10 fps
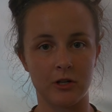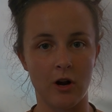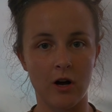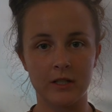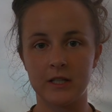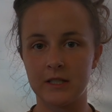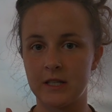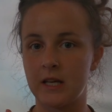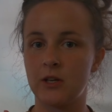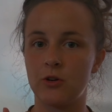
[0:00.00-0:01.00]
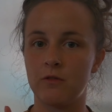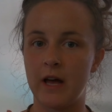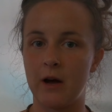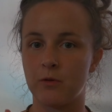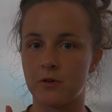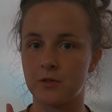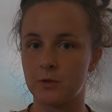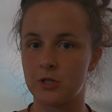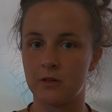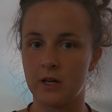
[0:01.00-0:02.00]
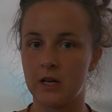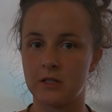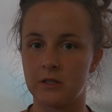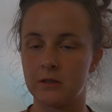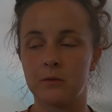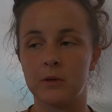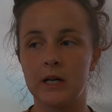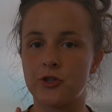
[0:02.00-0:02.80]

non-consecutive hours, which I'll get to,